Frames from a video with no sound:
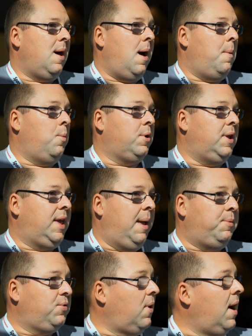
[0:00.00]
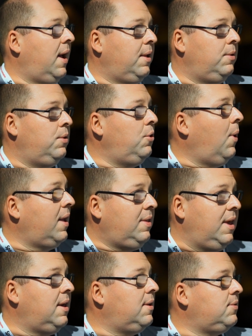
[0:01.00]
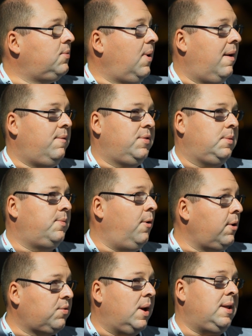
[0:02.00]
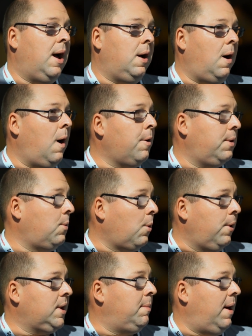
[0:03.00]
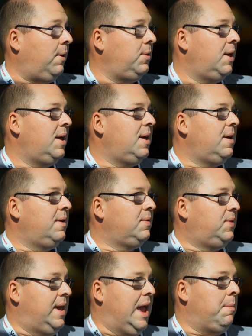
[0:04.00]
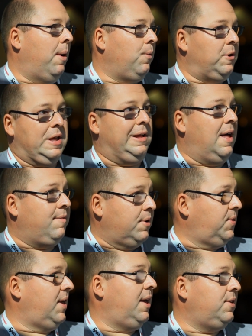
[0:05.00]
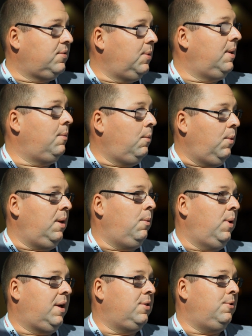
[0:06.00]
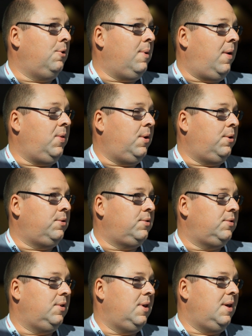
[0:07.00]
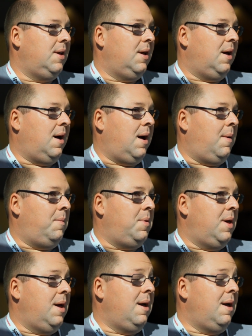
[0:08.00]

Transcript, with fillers: um, we're going to keep trying new ideas. We have mm-hmm. some folks right now are hard at work about thinking about really clever things we, mm-hmm. we, we could do around those. Mm-hmm. um,